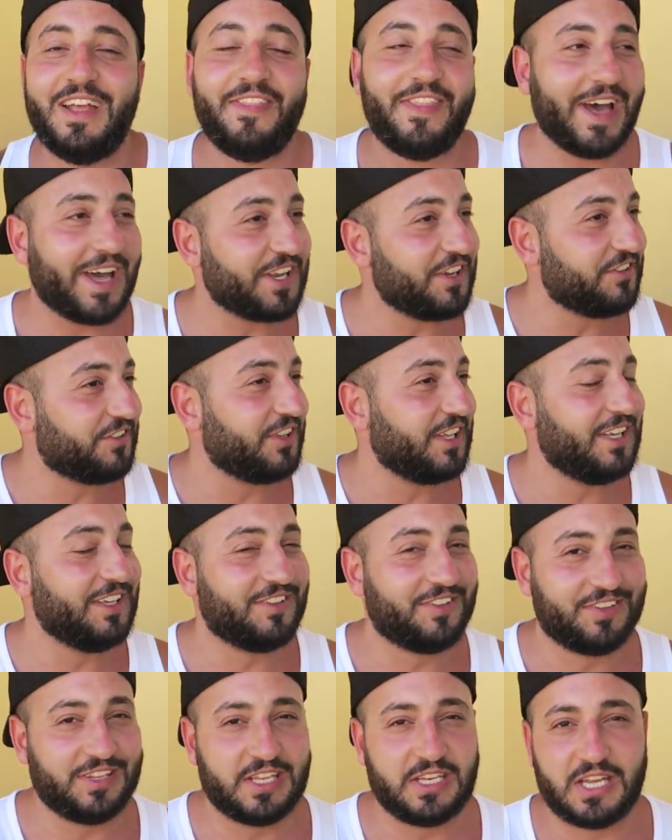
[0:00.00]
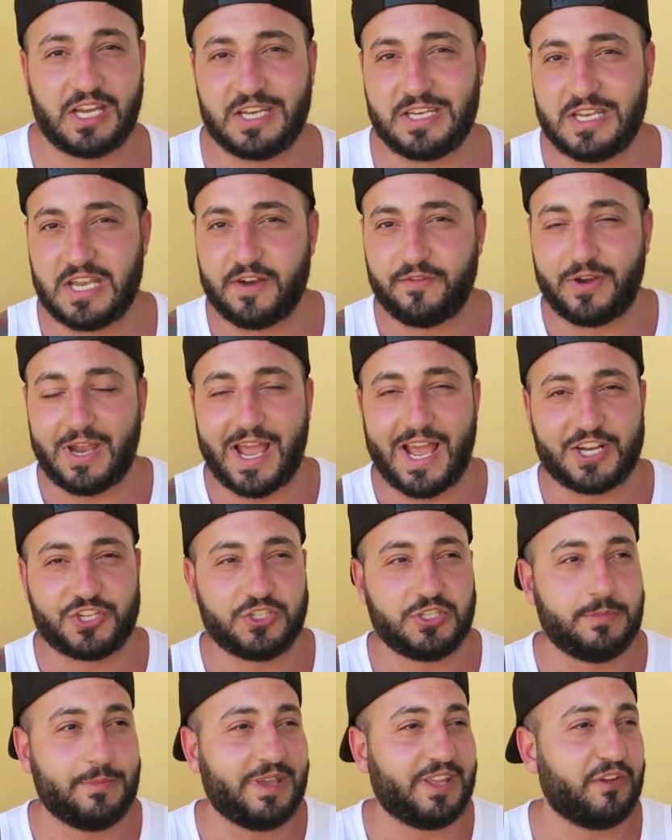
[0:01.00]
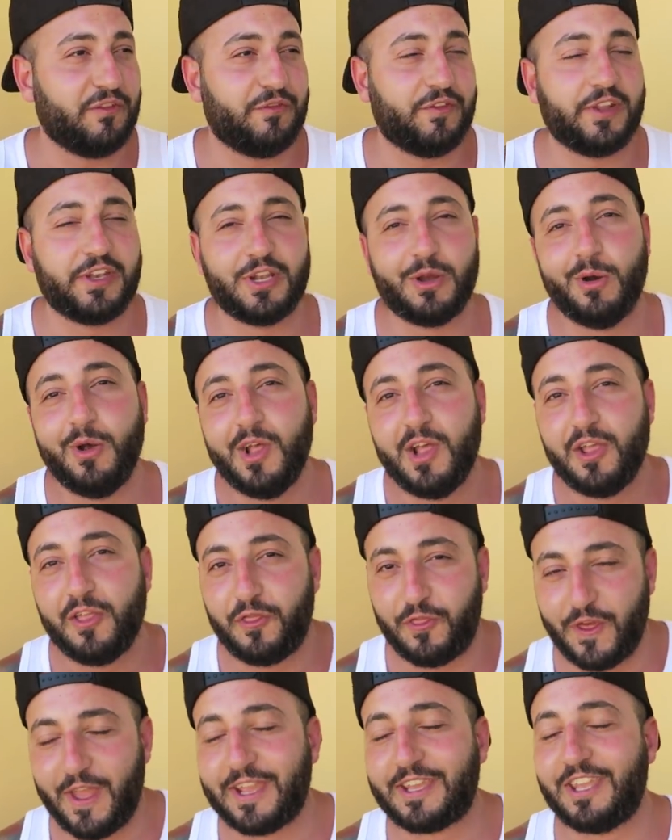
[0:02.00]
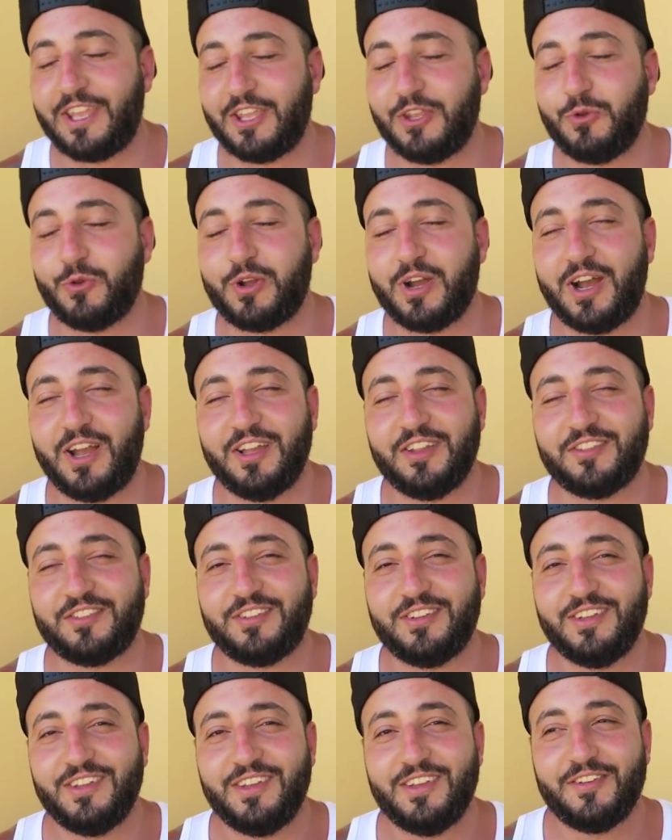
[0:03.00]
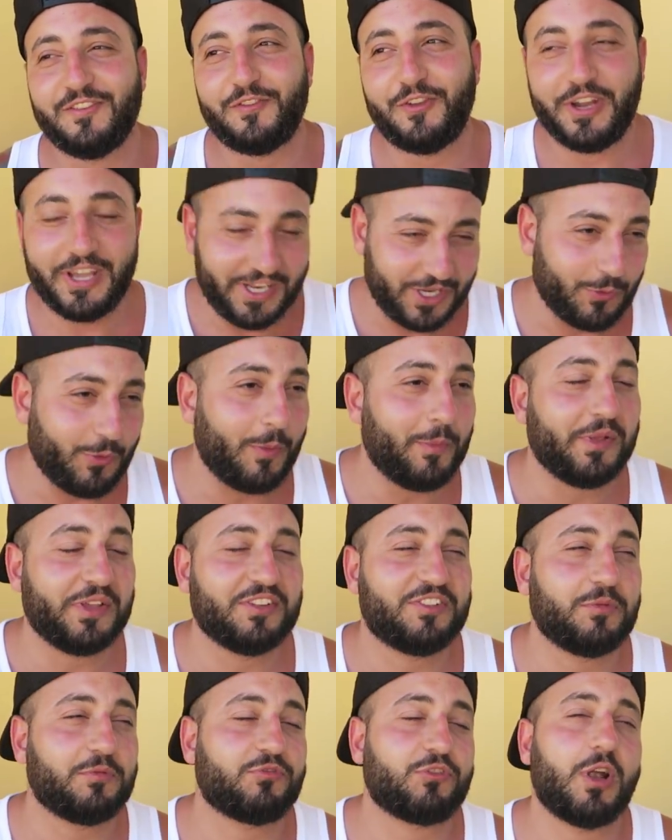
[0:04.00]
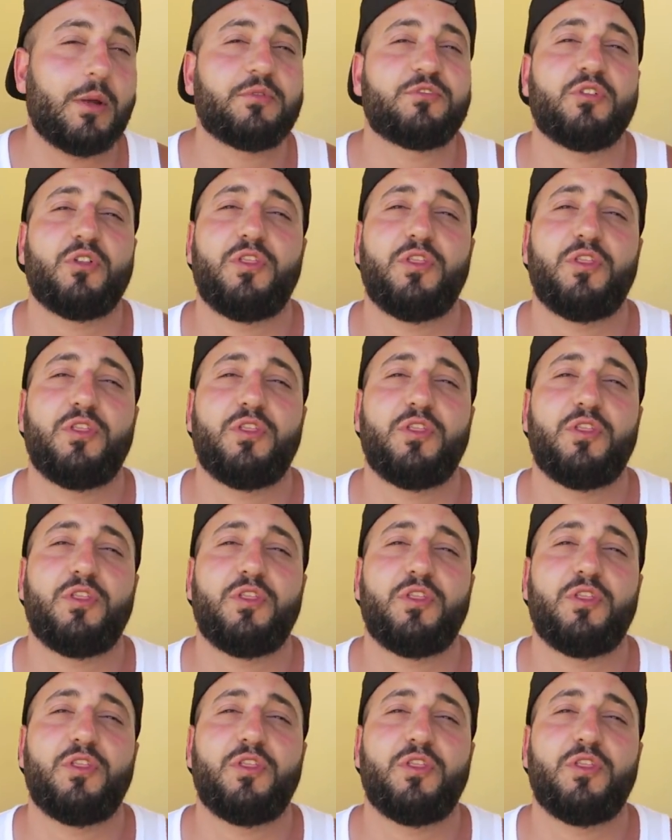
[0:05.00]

That is insane. I never actually made a video thanking you guys for hitting one million subscribers.